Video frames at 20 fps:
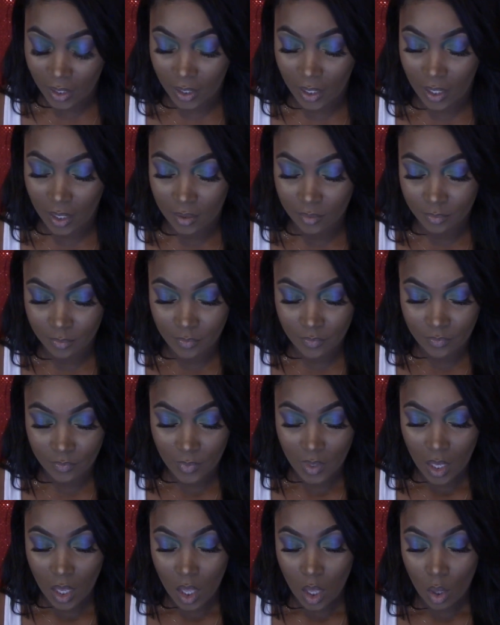Okay.
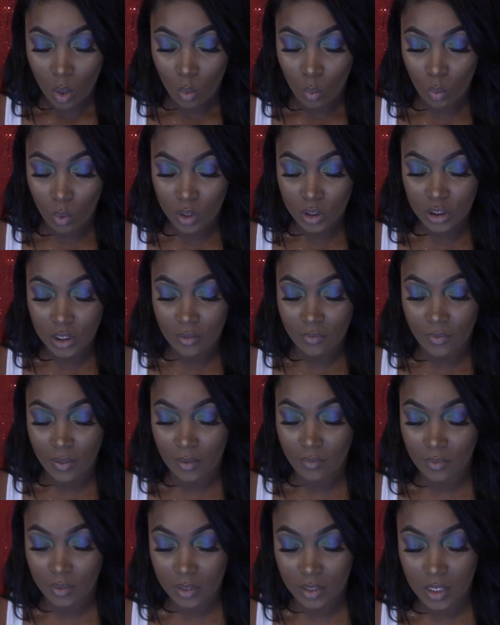What's your
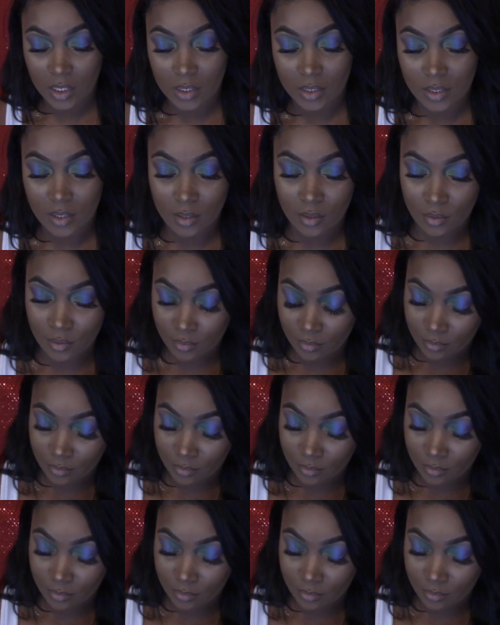favorite thing to do?